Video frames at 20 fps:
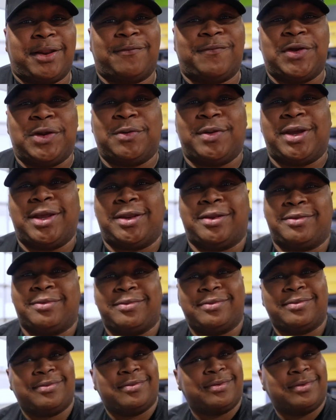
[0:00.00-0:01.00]
a few in.
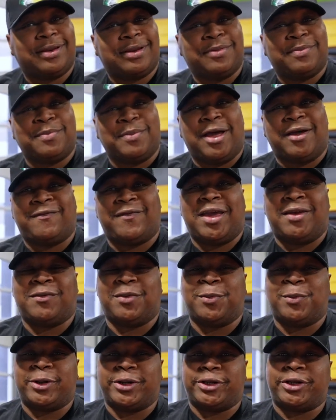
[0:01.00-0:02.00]
My
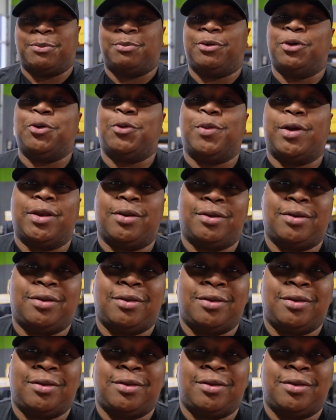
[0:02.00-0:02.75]
favorite was the blue one.